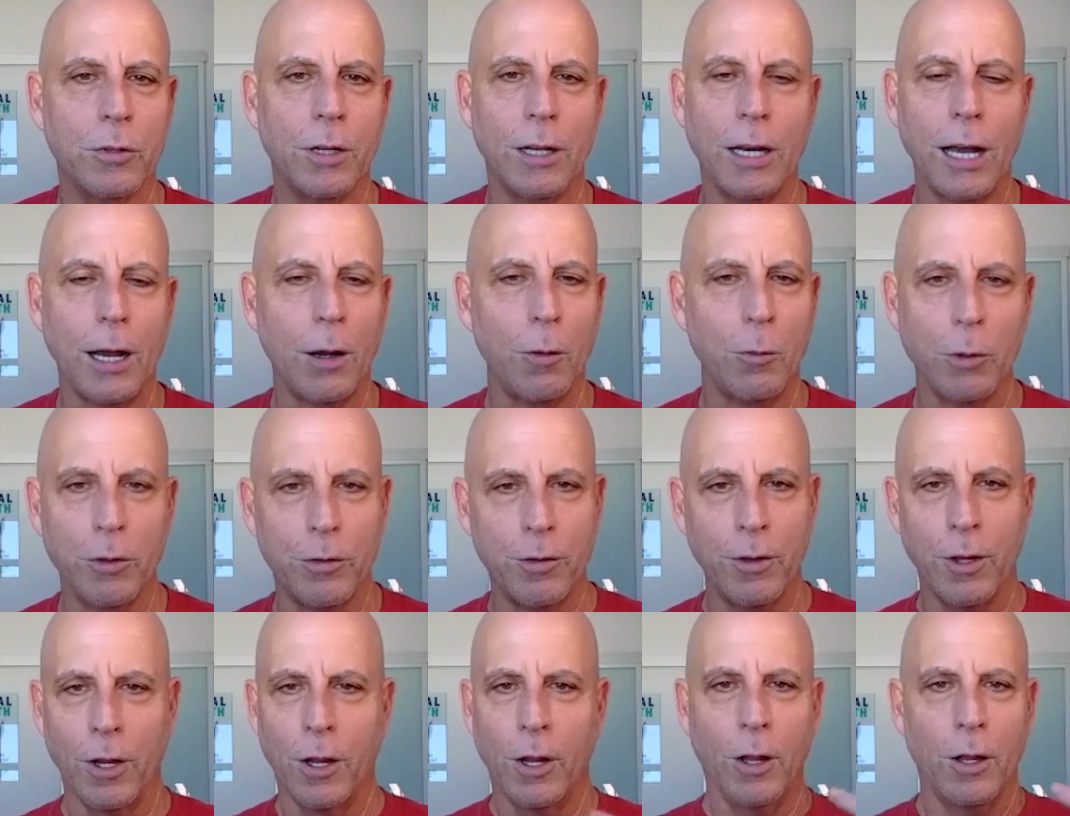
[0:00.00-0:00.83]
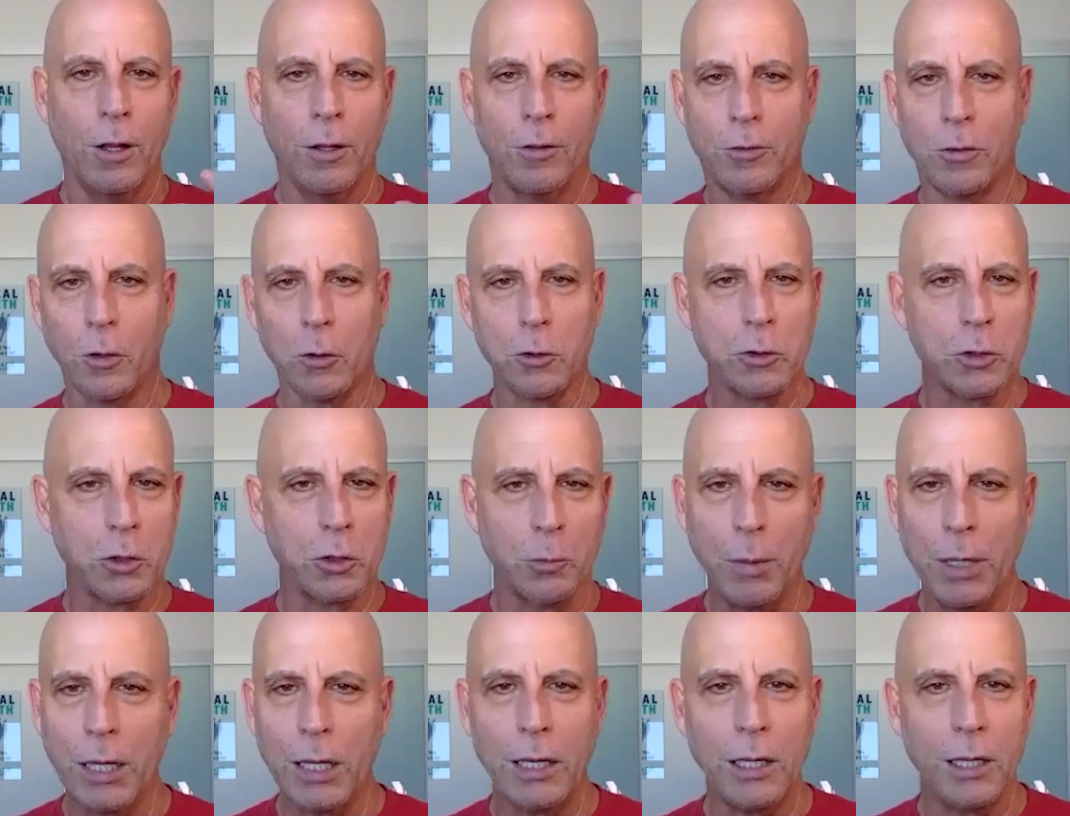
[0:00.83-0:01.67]
And now with social
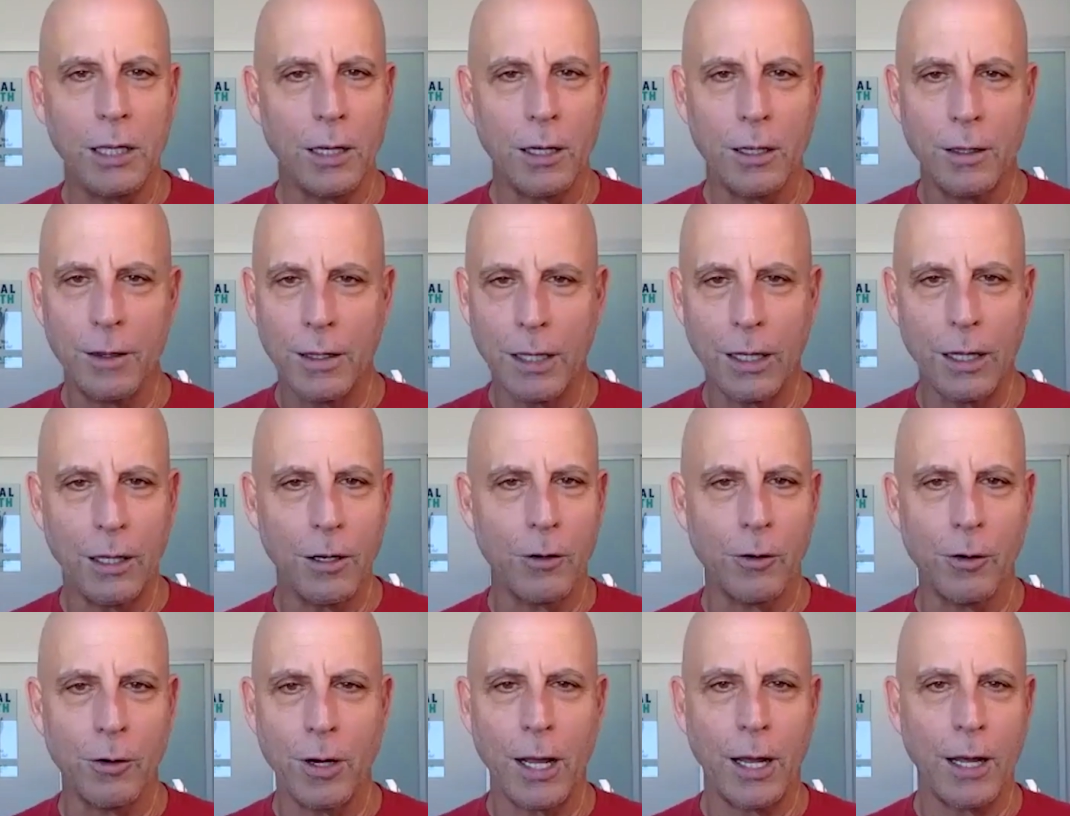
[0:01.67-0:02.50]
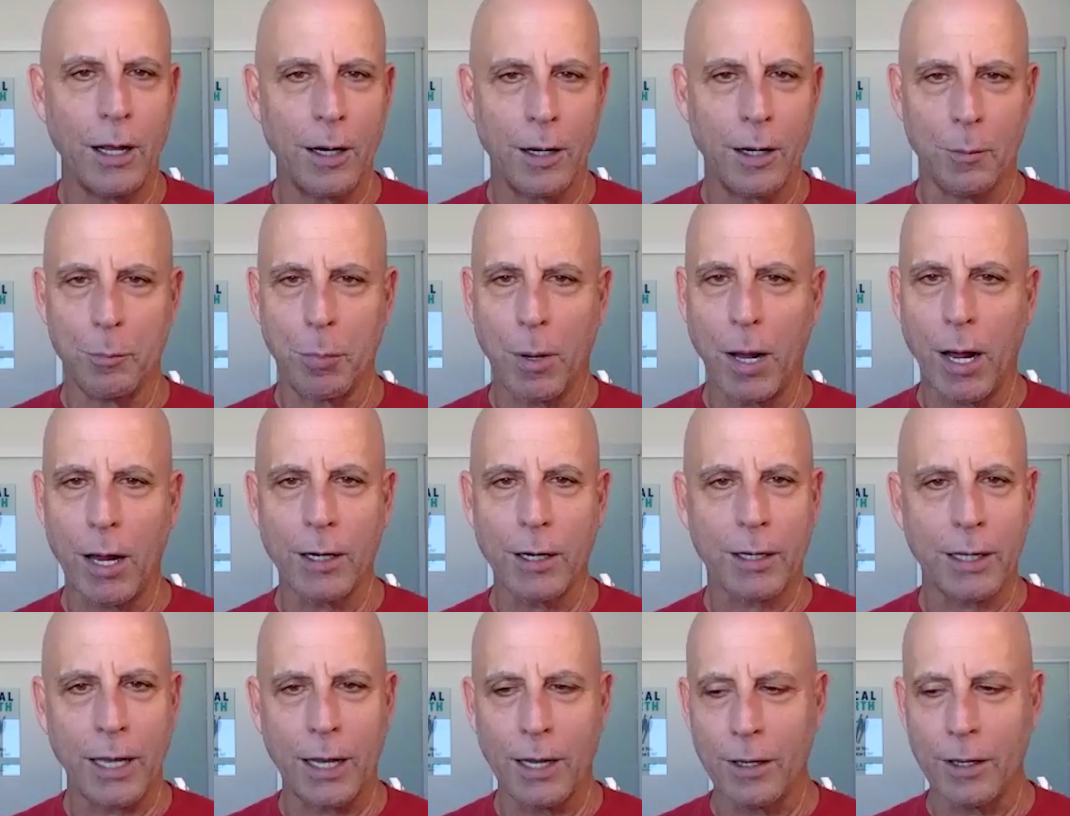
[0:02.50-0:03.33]
media and the internet and
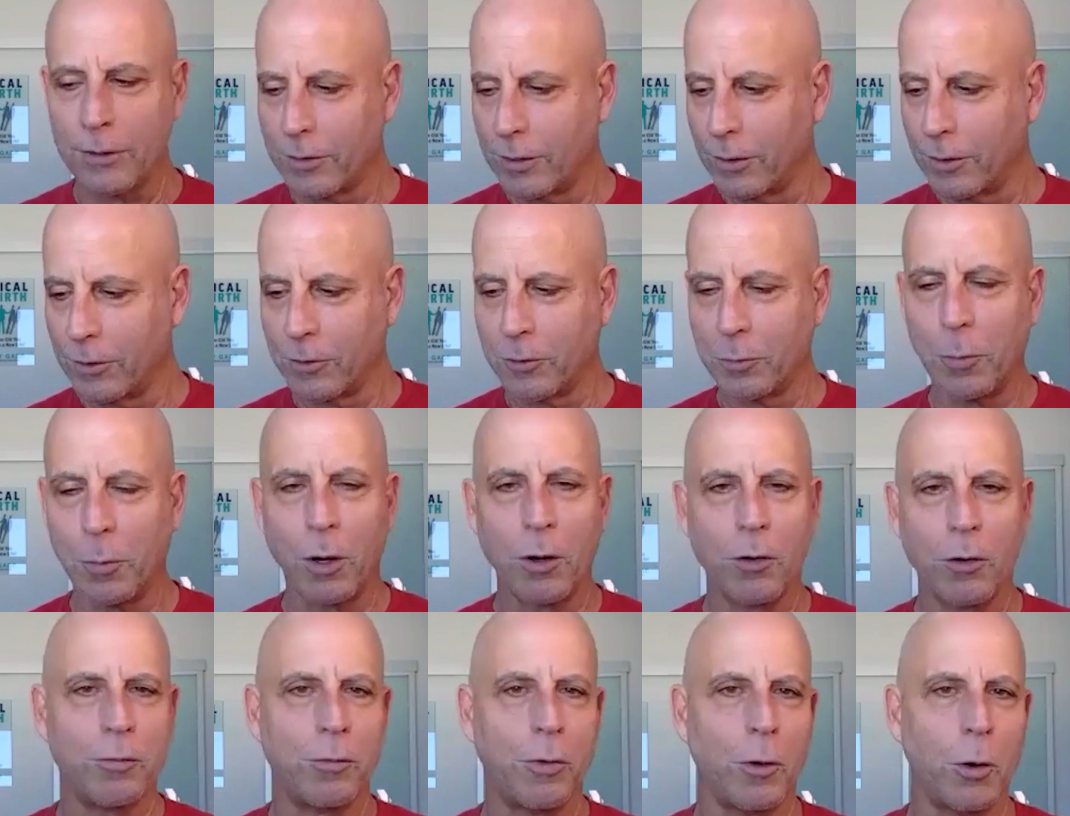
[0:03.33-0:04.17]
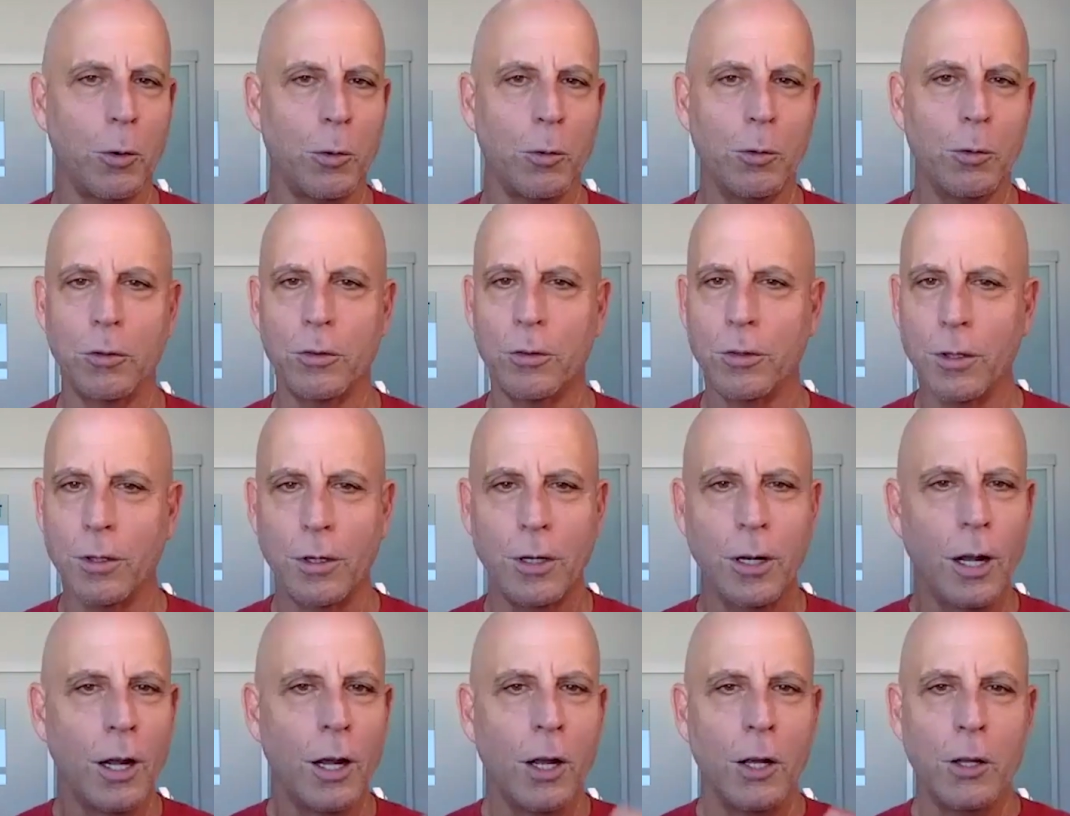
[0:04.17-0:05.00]
podcasts and smartphones,
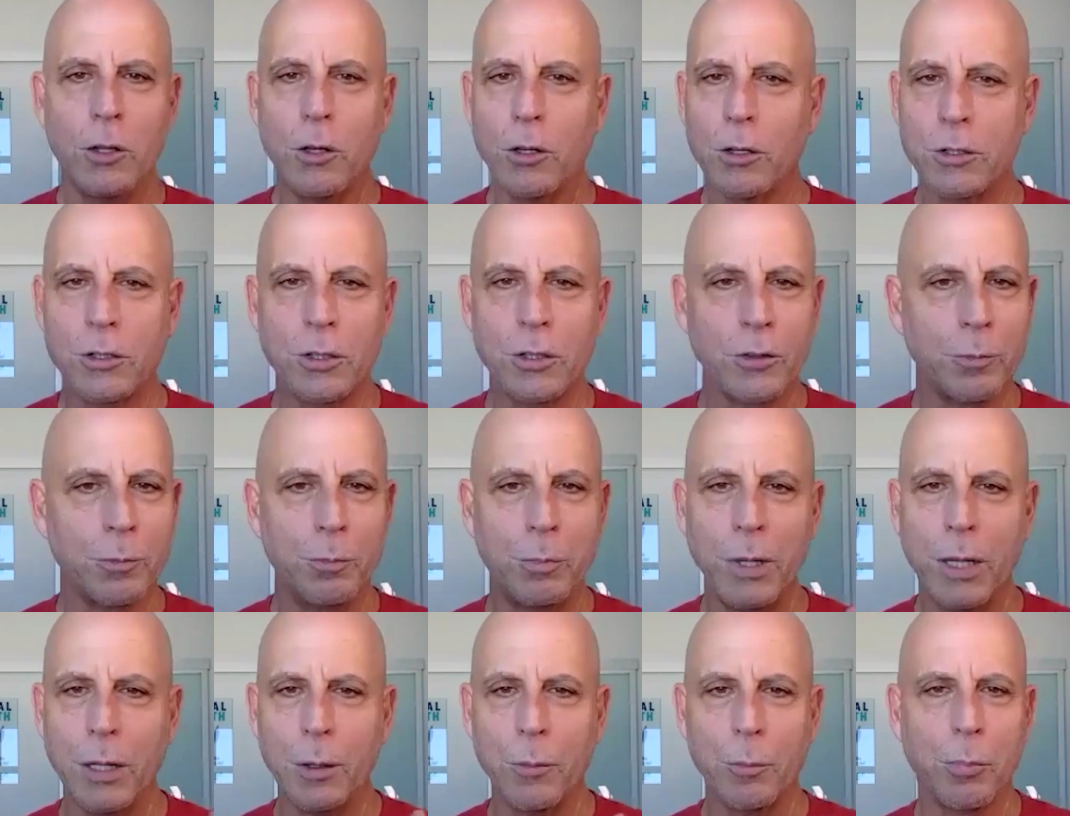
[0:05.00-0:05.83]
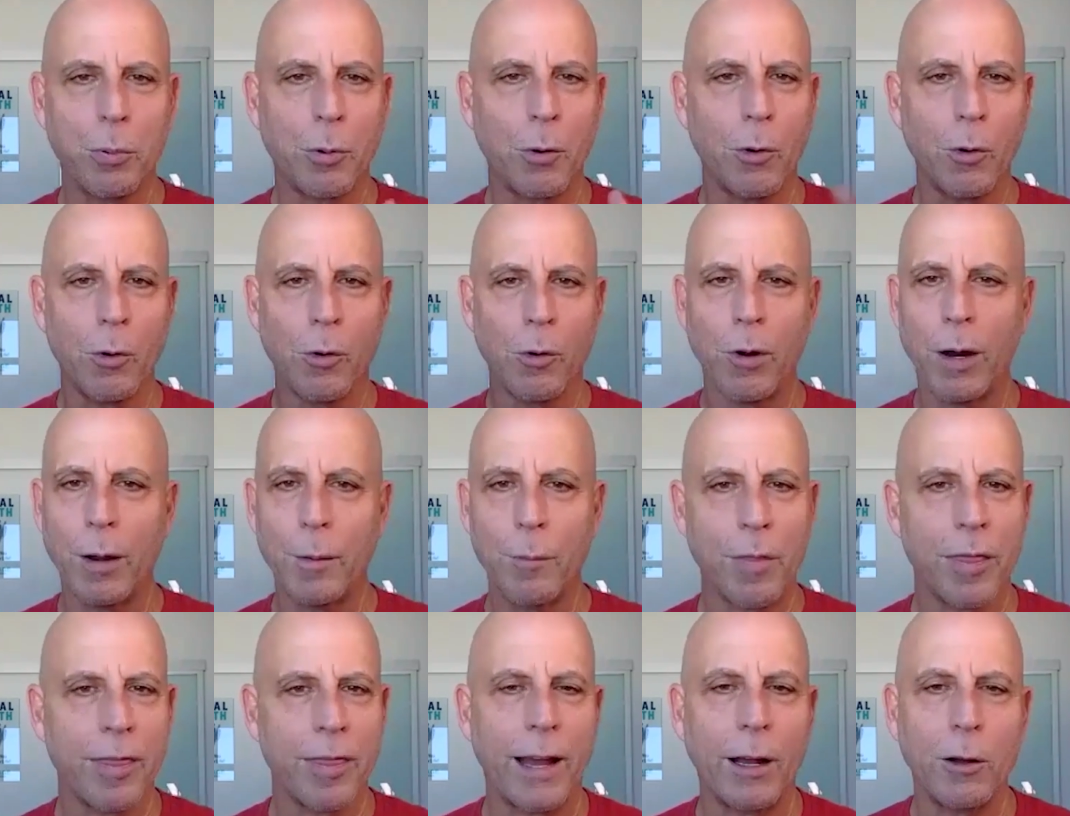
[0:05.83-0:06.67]
and you're just being
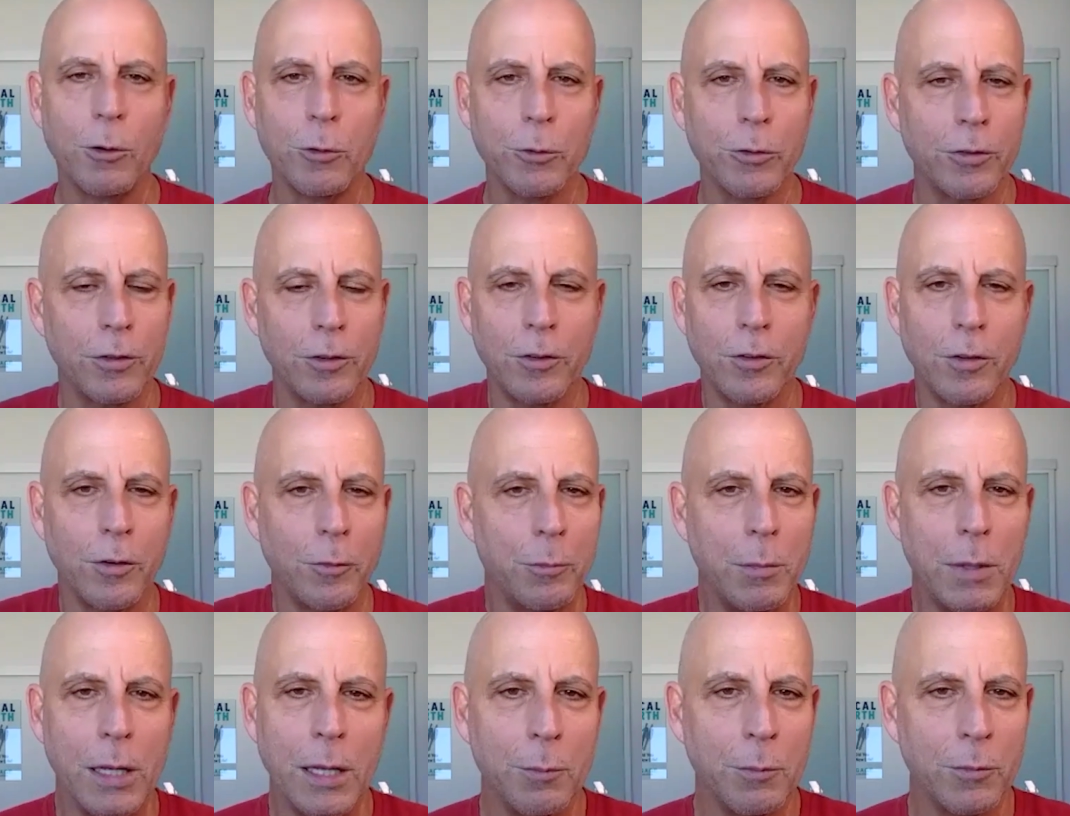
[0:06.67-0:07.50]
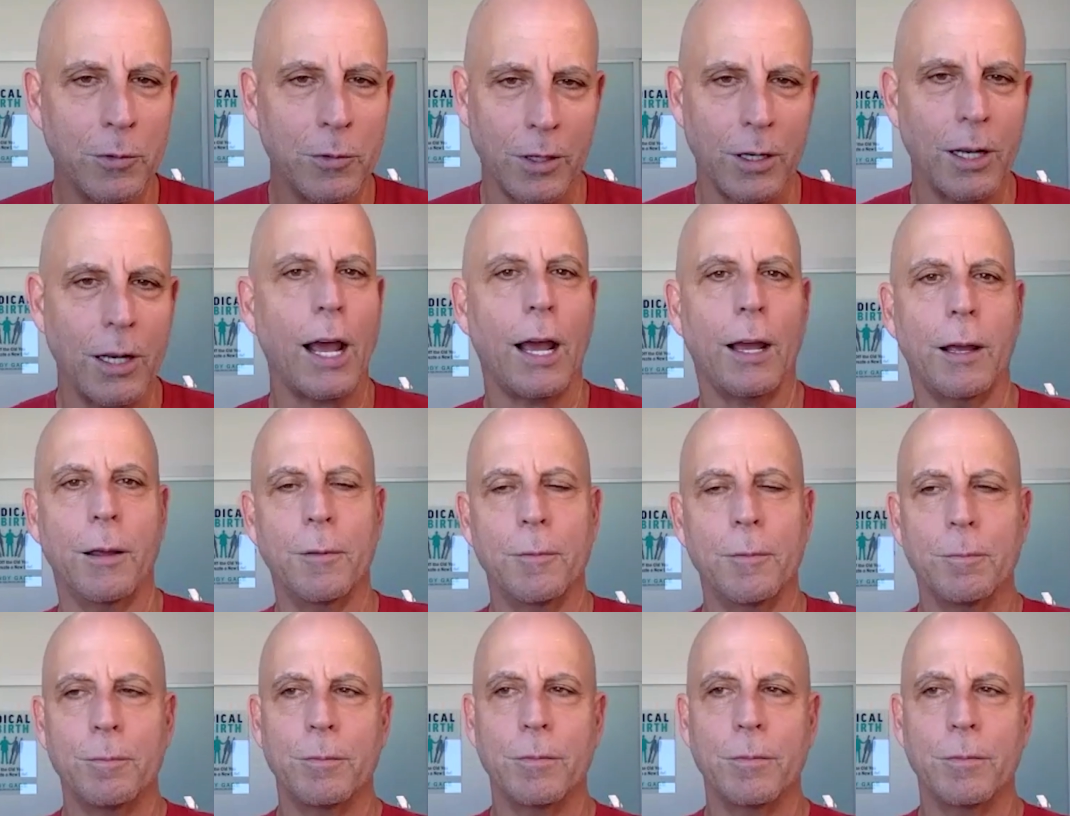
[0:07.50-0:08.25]
programmed thousands of memes a day.